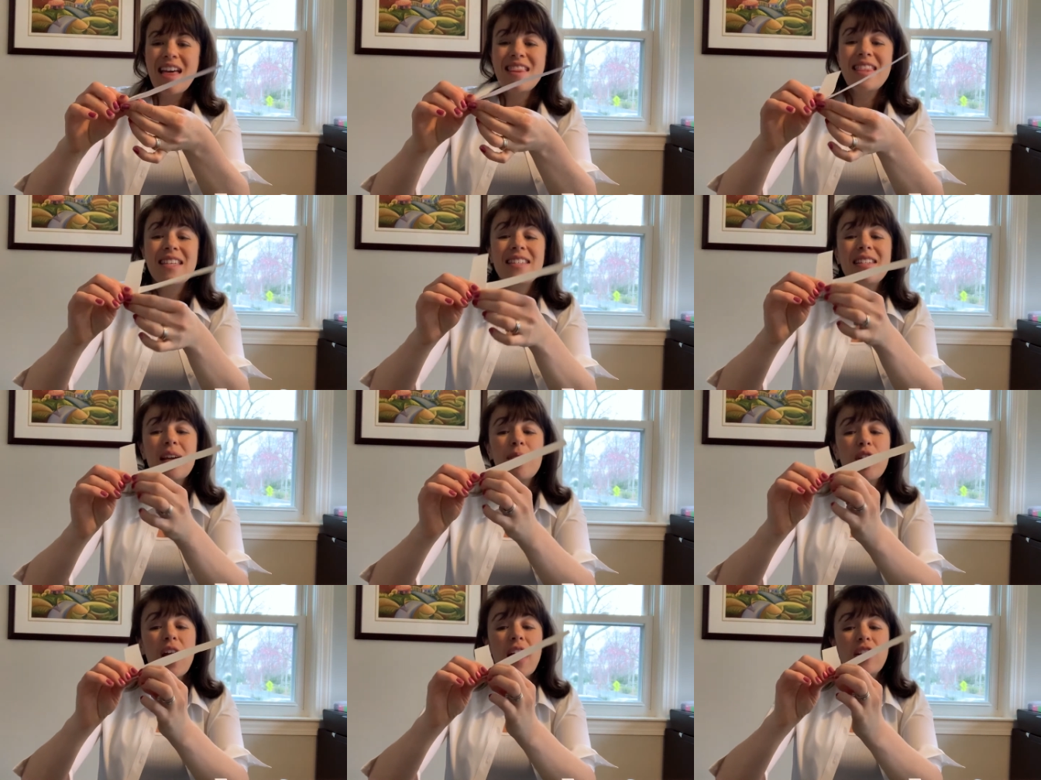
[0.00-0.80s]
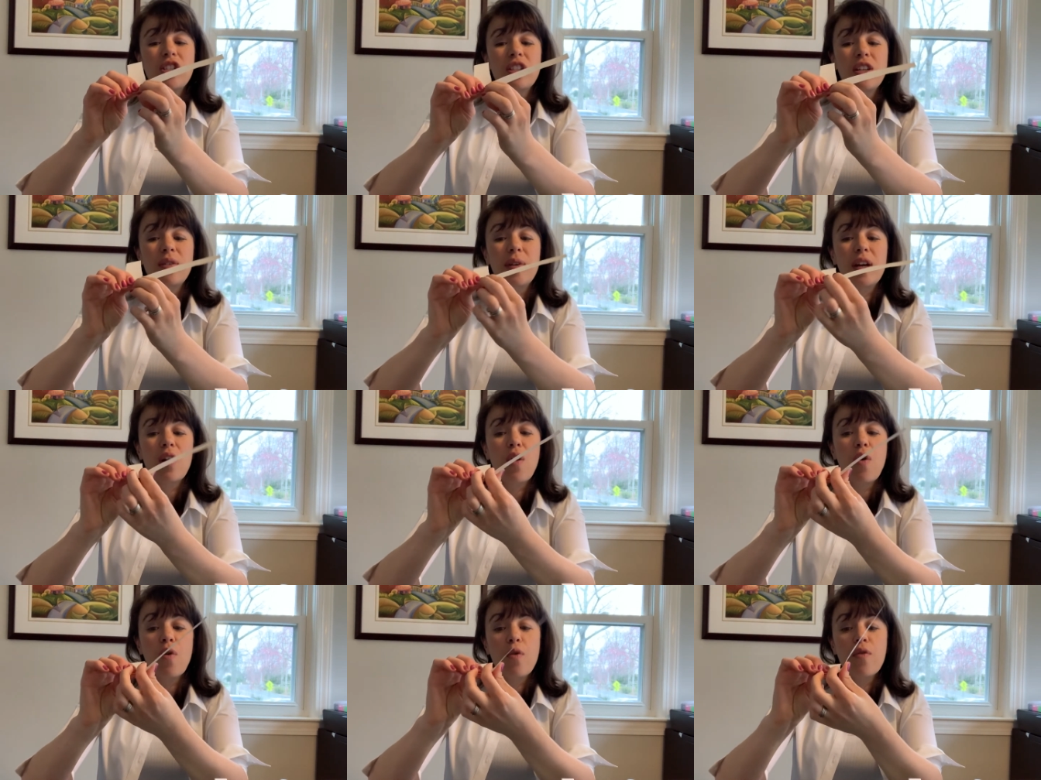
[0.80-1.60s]
This time you're actually going
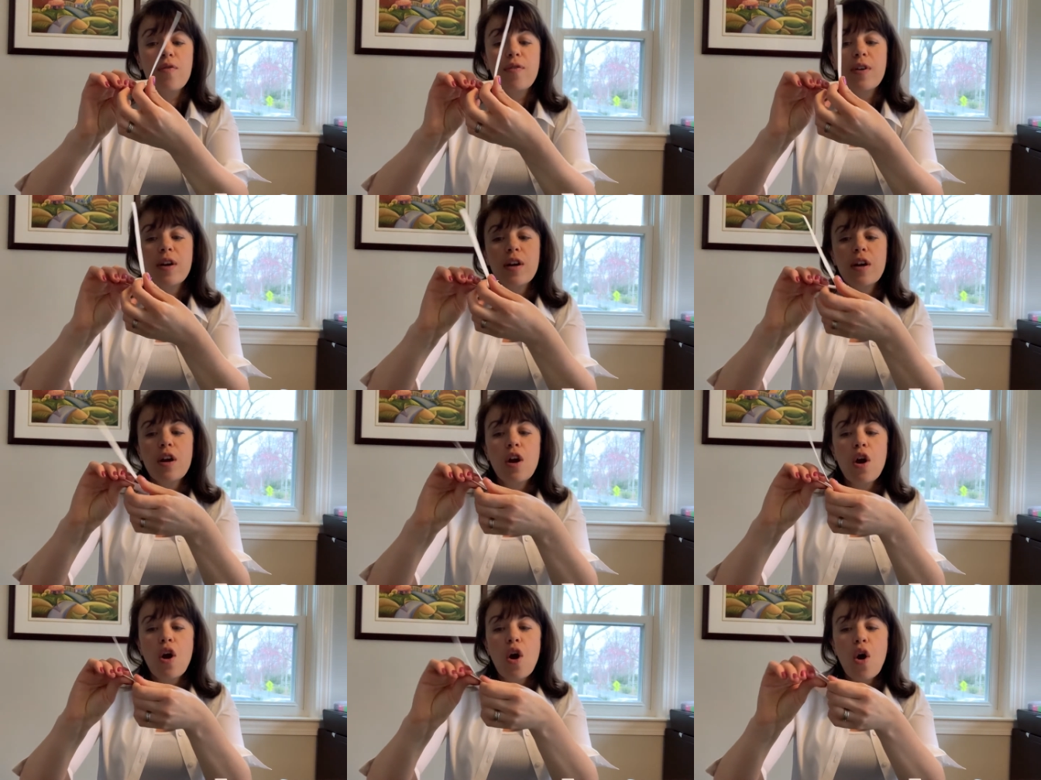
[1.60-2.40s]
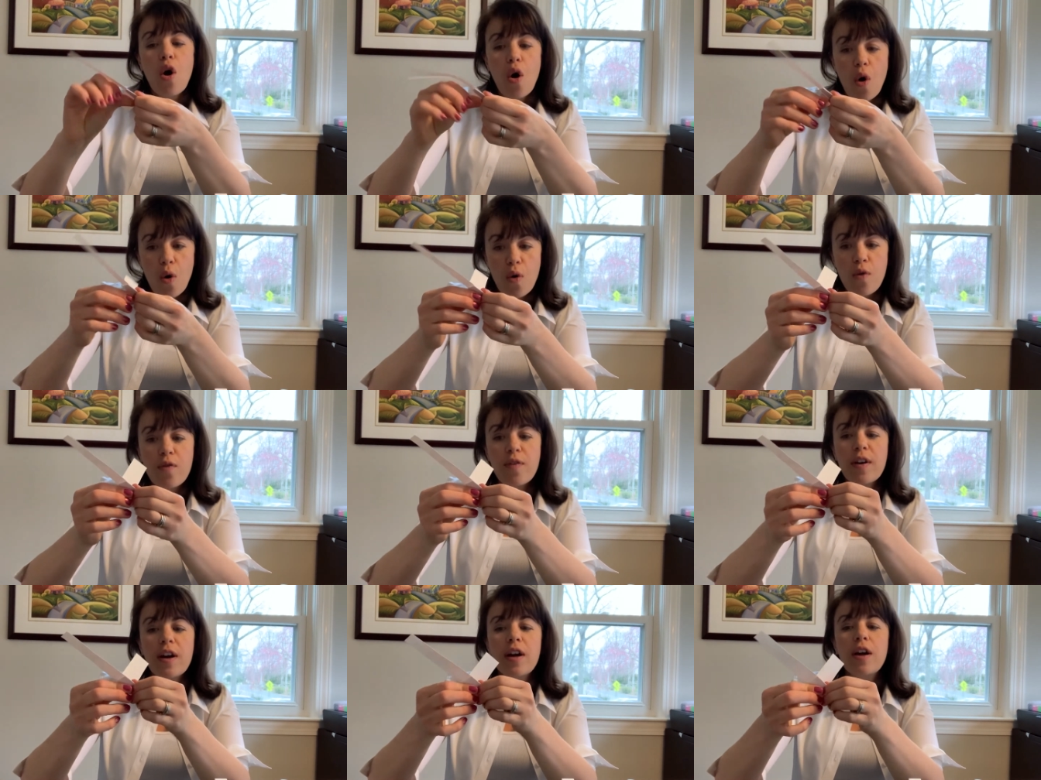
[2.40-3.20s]
over,
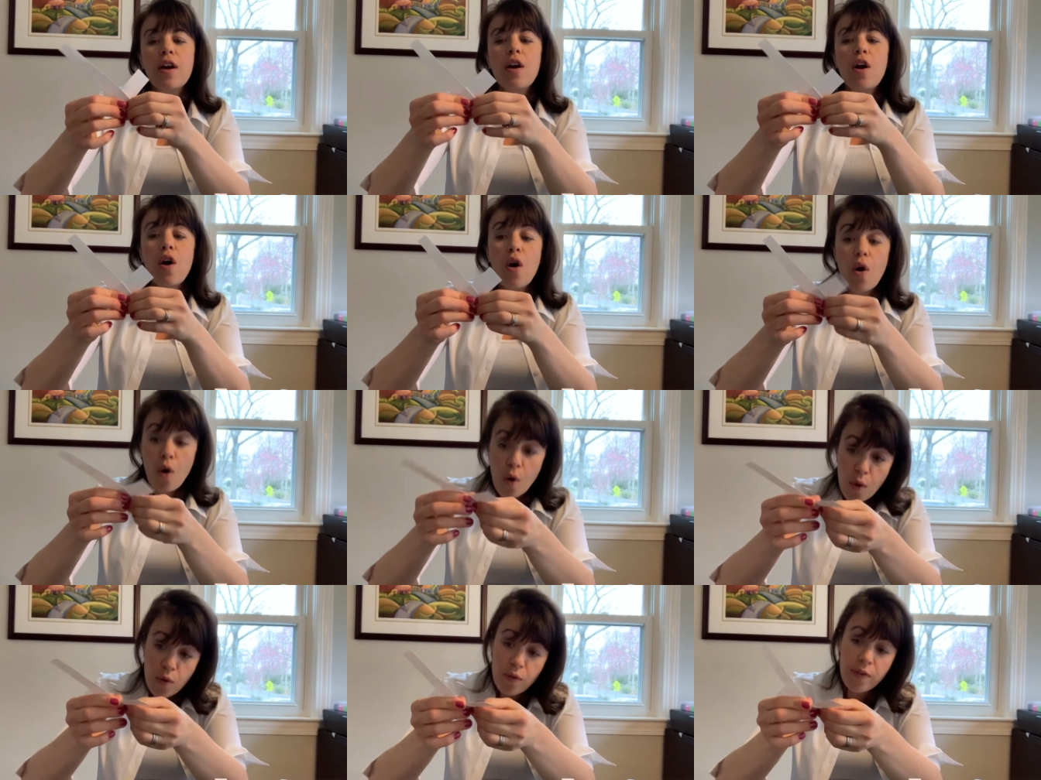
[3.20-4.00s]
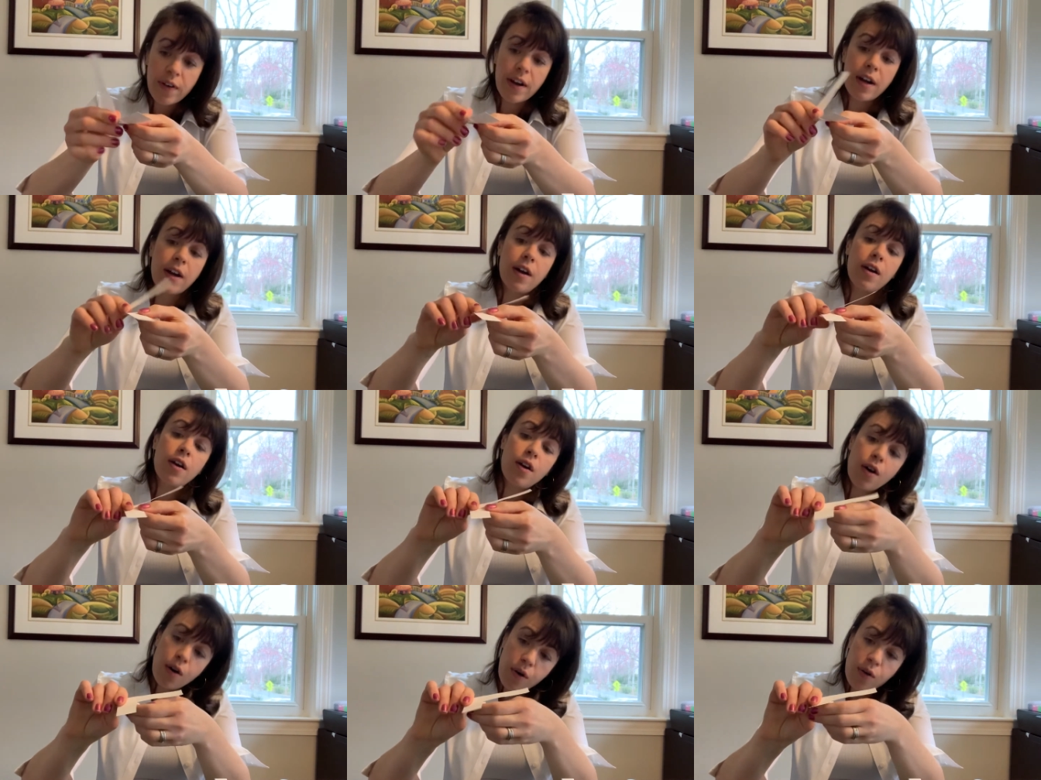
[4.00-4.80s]
over, over,
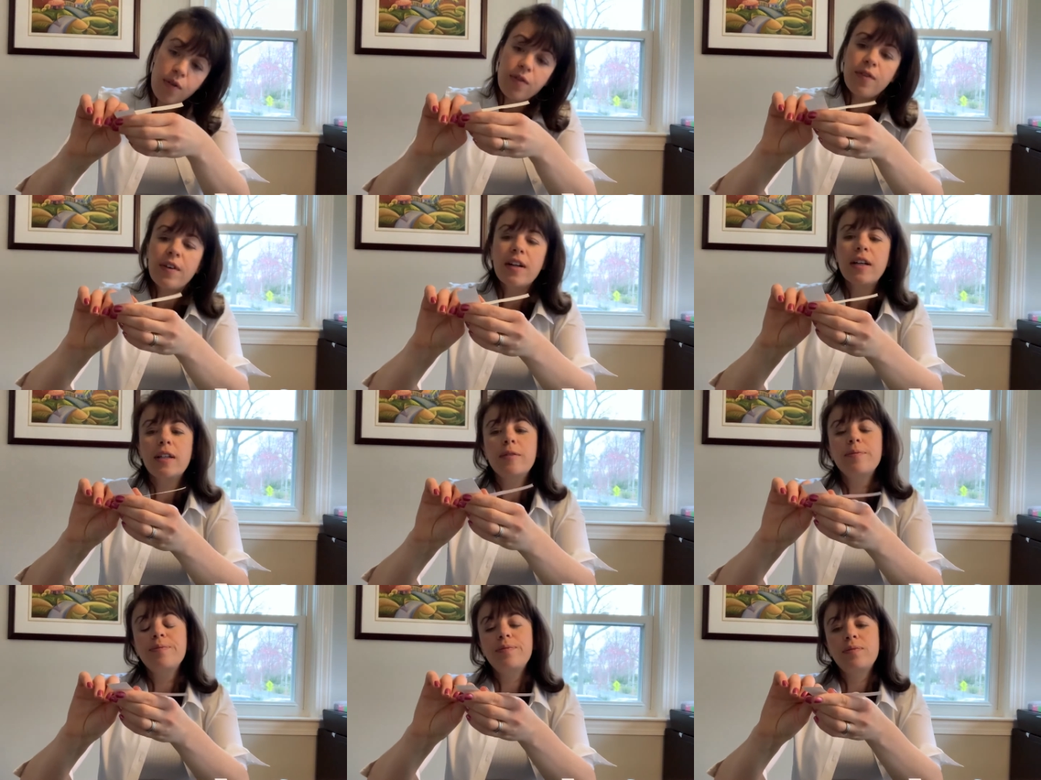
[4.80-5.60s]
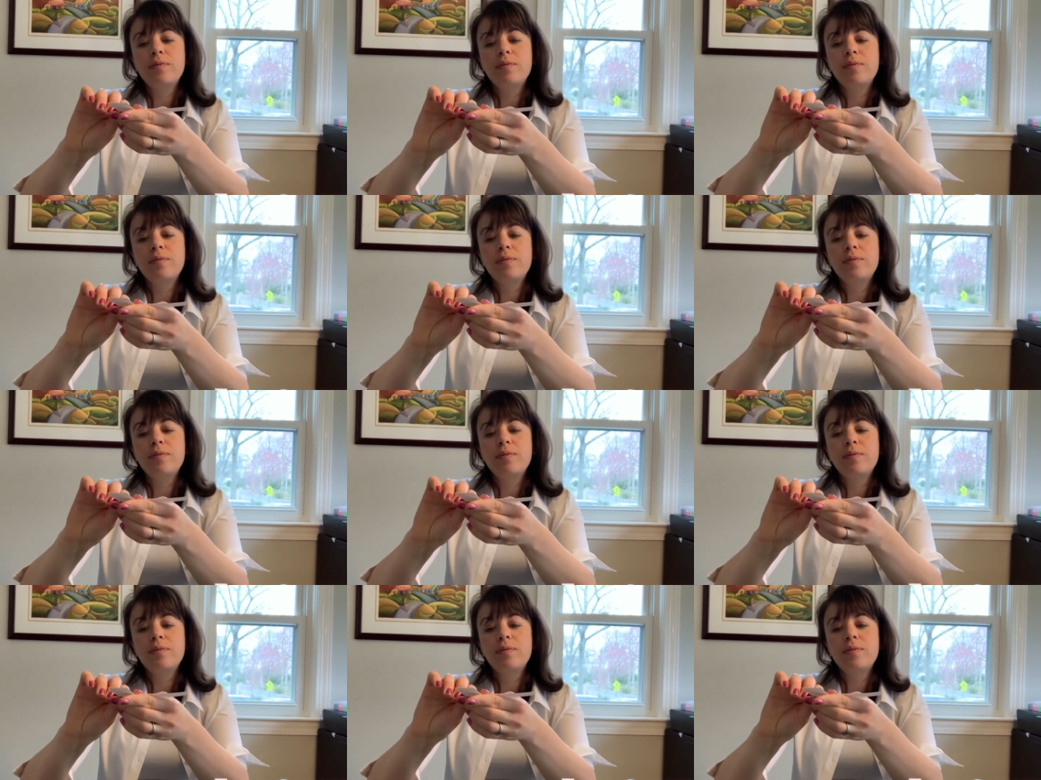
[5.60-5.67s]
over,